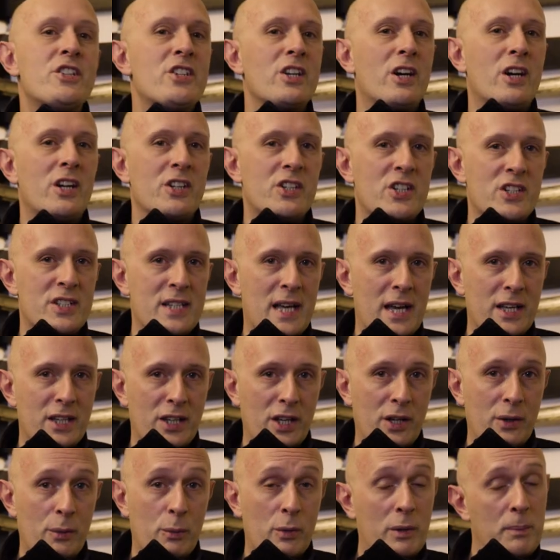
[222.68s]
charges at
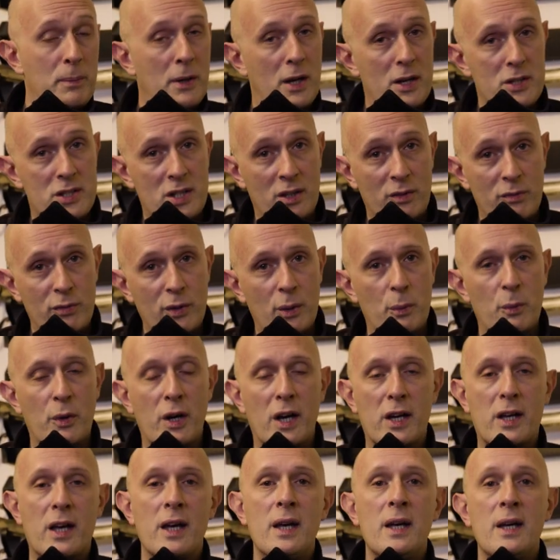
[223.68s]
you with passing
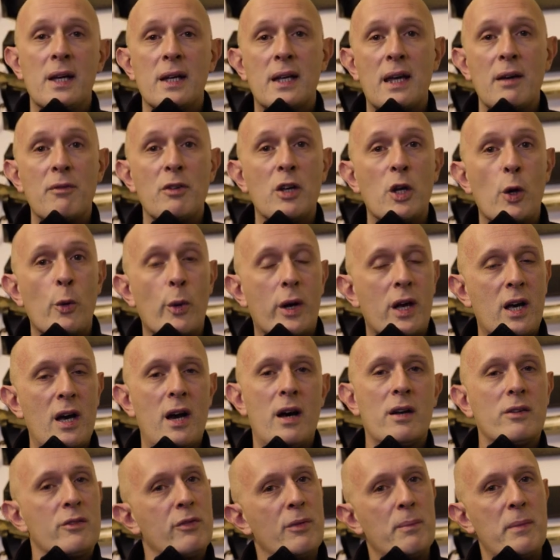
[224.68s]
footwork, giving you a
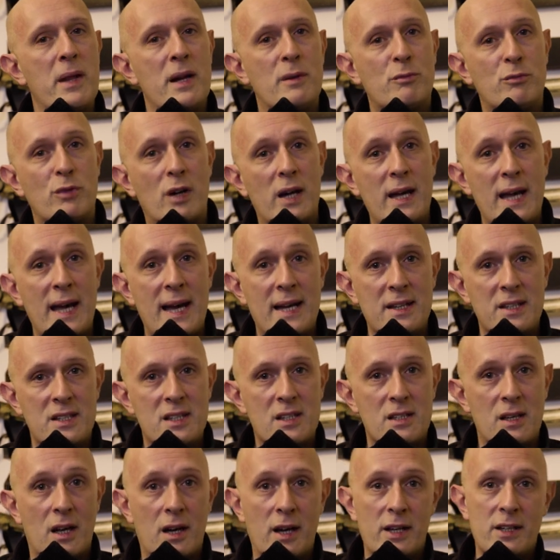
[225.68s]
cut from their right-hand
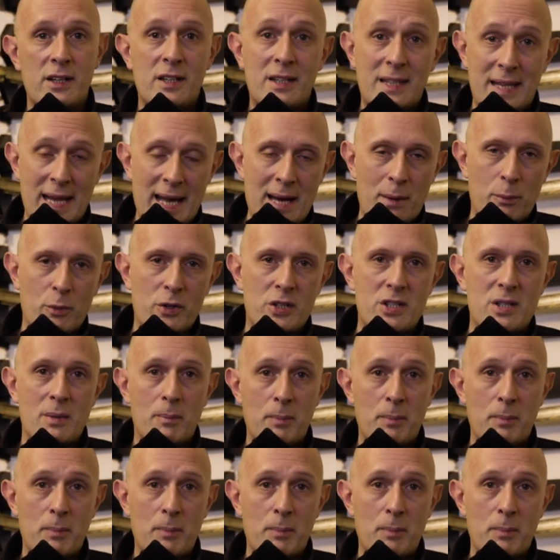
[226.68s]
side, downwards